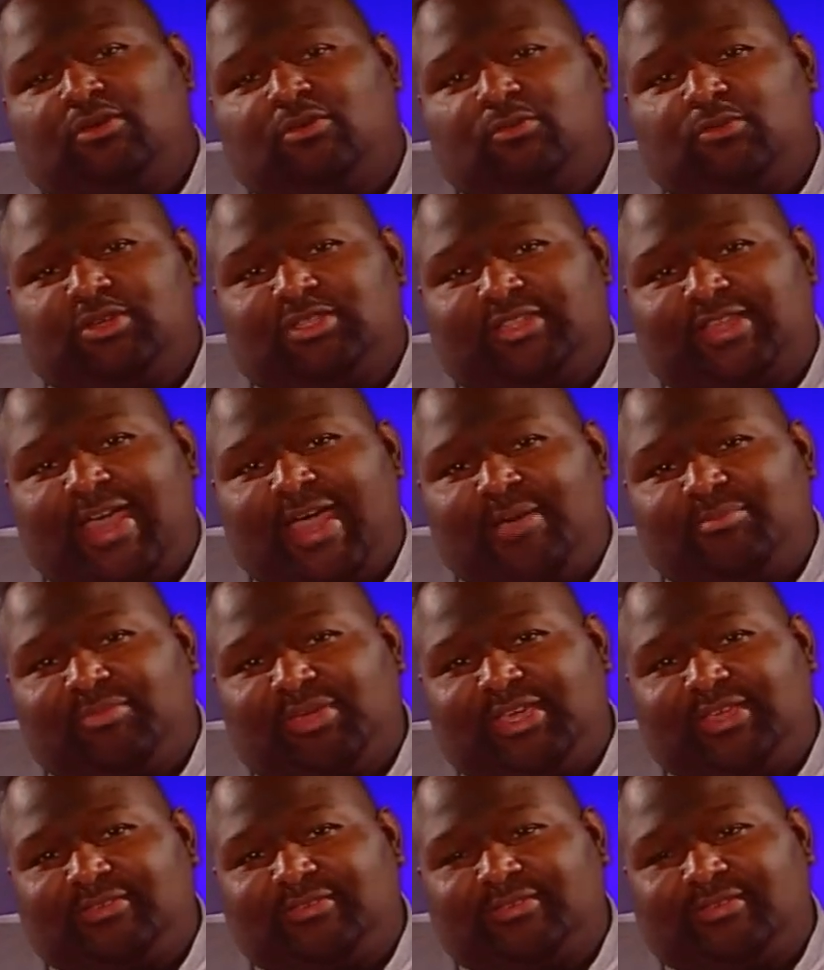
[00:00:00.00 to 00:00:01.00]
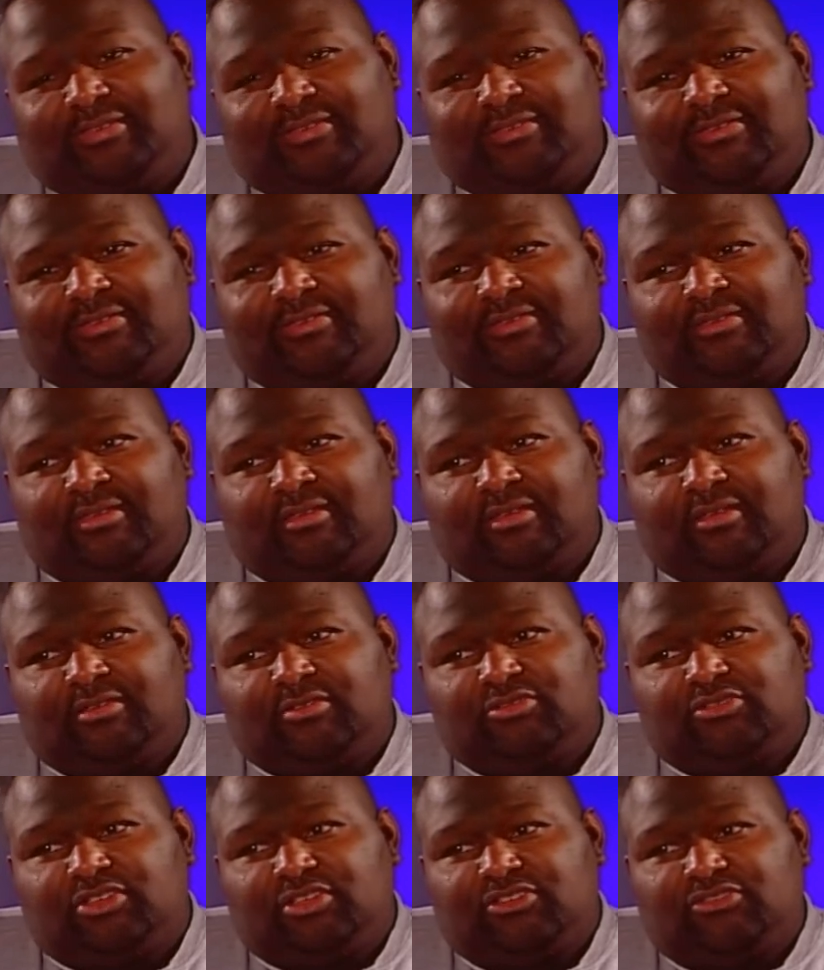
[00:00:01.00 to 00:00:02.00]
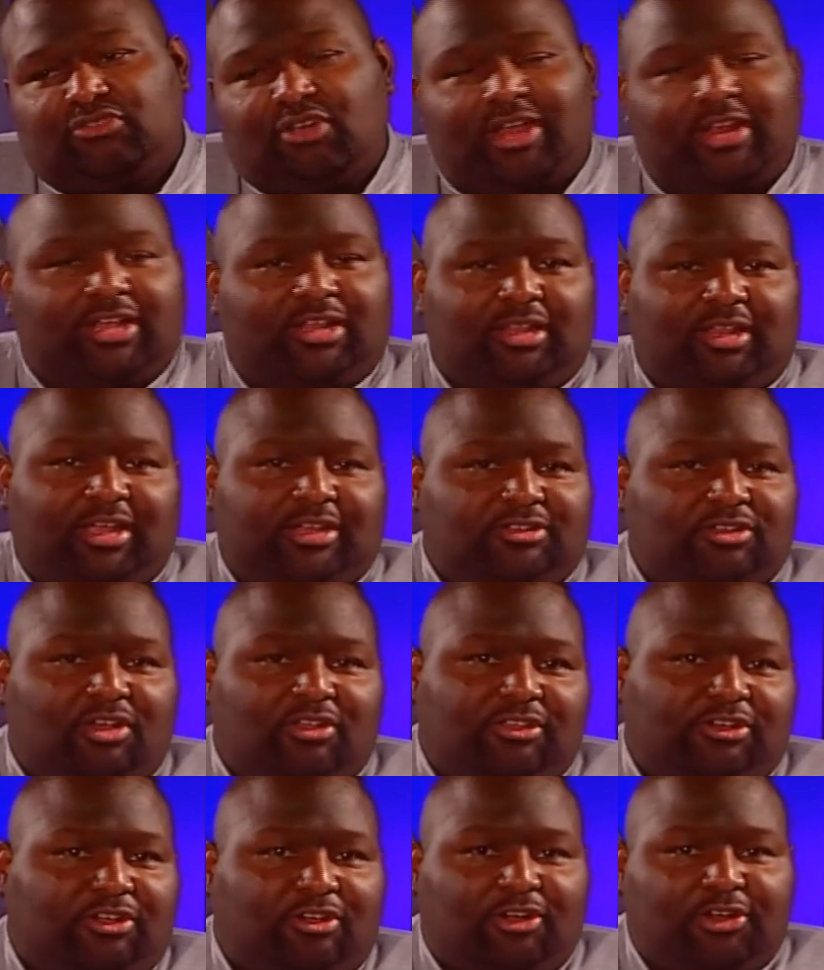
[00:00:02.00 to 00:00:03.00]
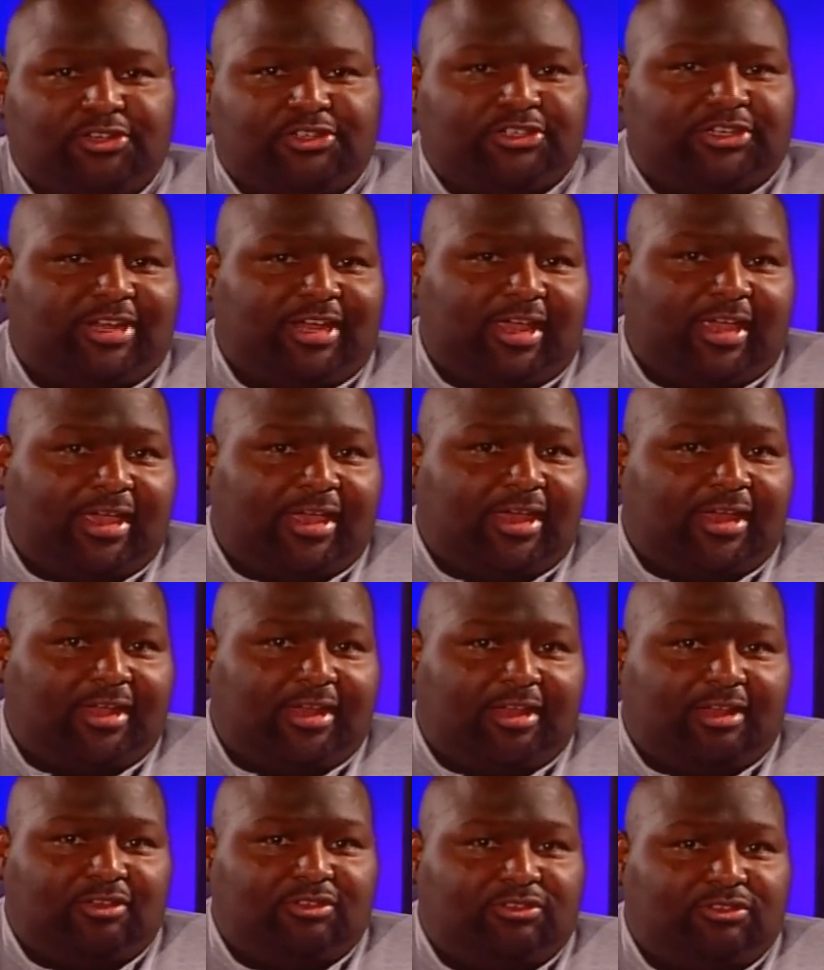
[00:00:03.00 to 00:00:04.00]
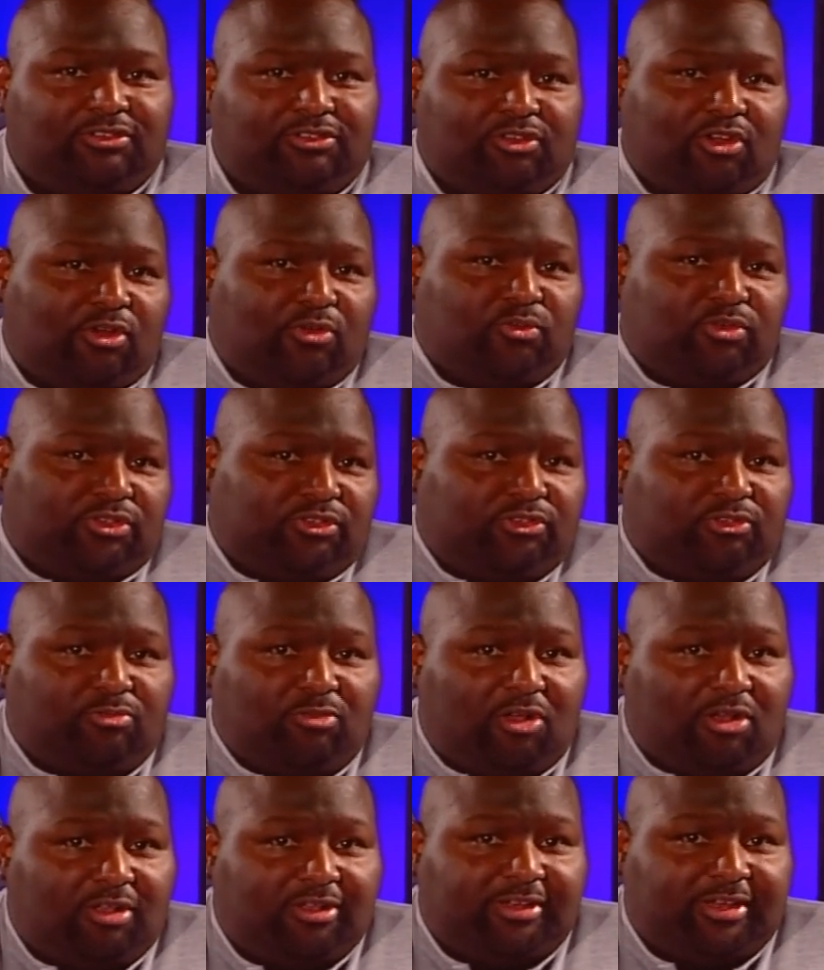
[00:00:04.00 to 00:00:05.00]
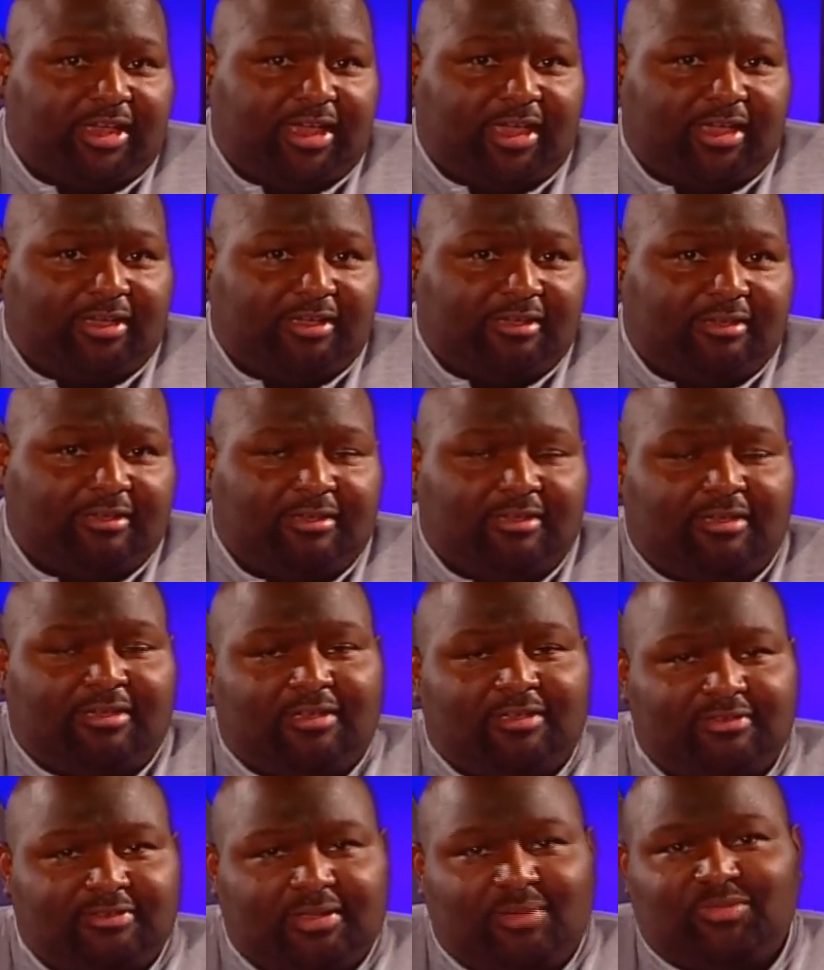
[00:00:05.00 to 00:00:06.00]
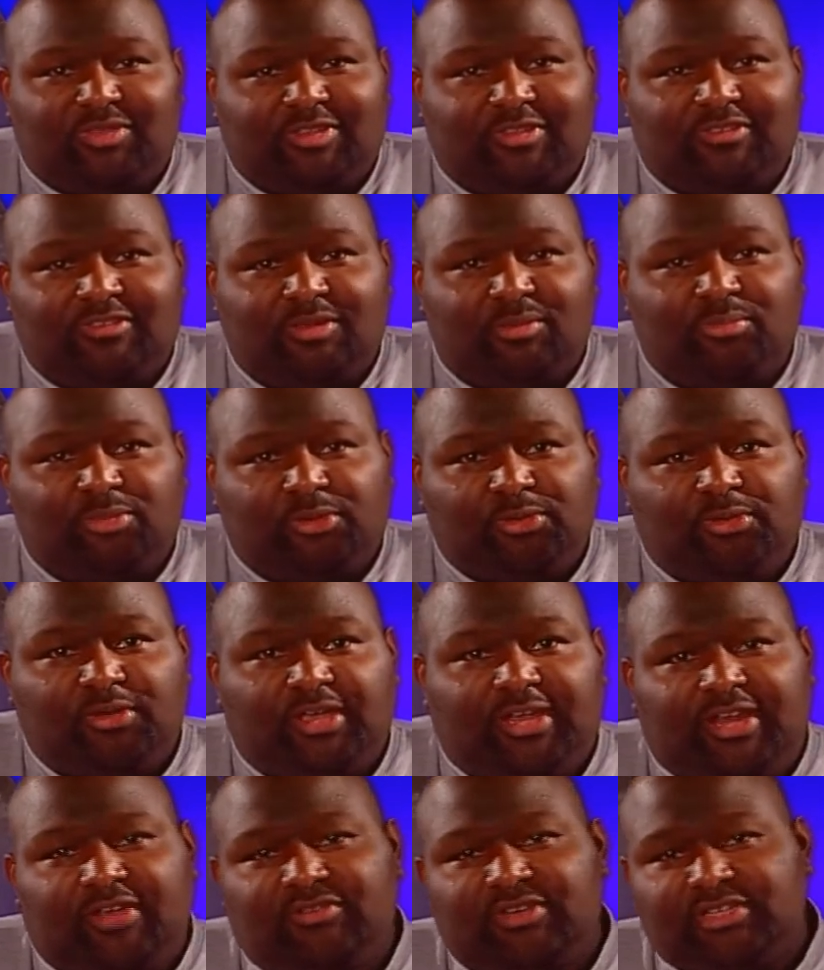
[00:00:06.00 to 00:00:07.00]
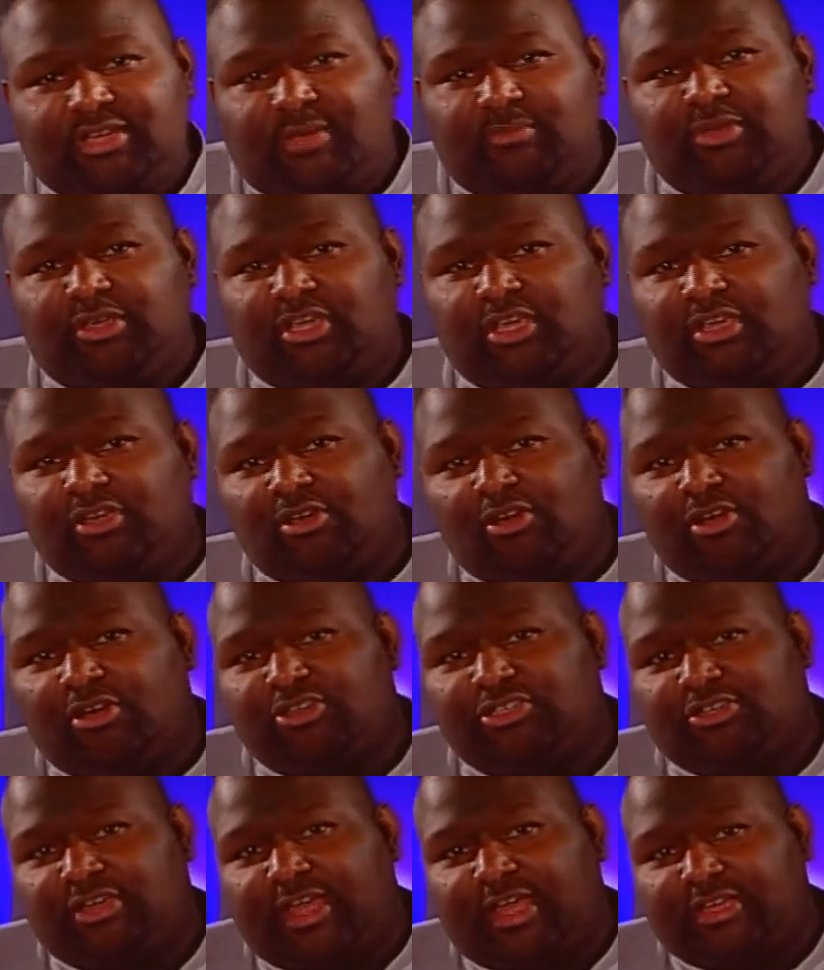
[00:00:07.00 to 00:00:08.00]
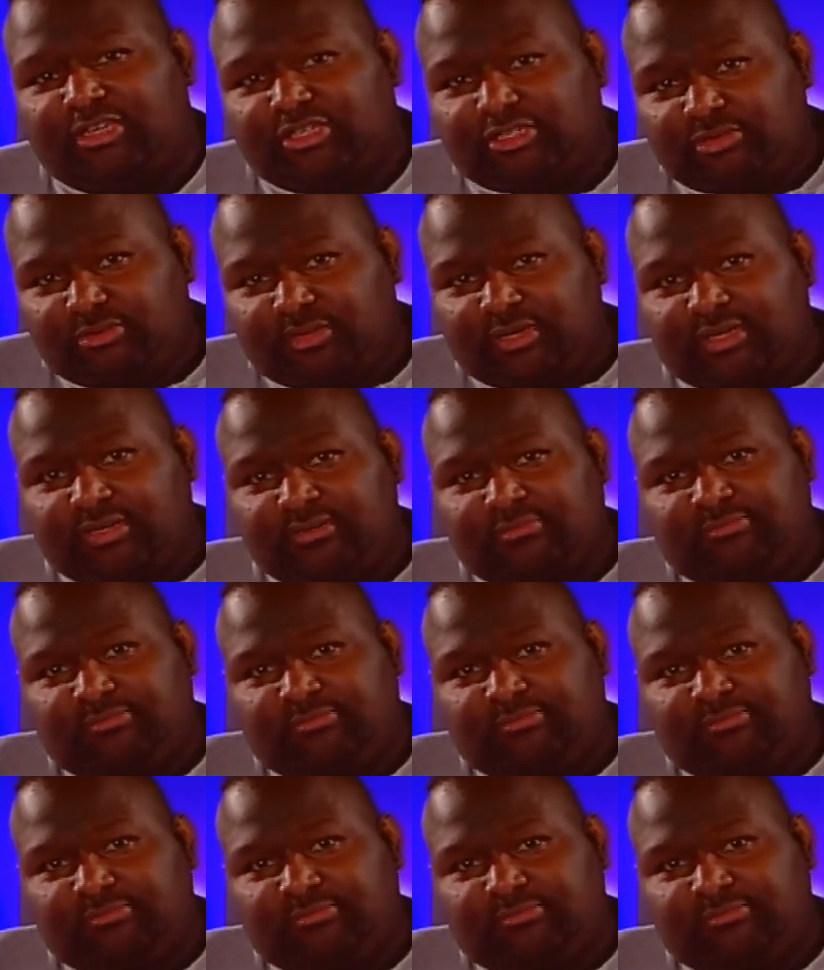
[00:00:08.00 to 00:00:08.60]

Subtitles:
What that means is just try to collect all the cards you can and start with a small deck, something simple, and every time you get cards, you add to it.